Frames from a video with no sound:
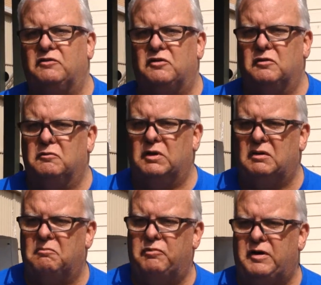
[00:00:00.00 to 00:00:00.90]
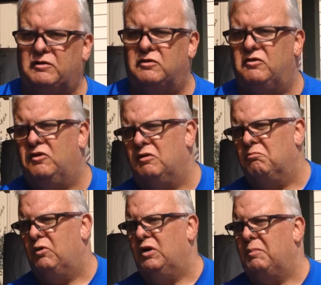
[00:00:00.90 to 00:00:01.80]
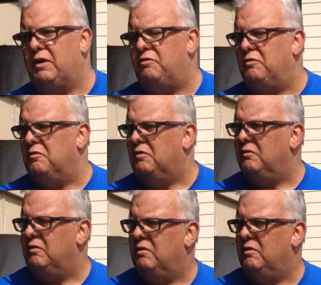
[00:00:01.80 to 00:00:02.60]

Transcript: cuts your production time by about a third.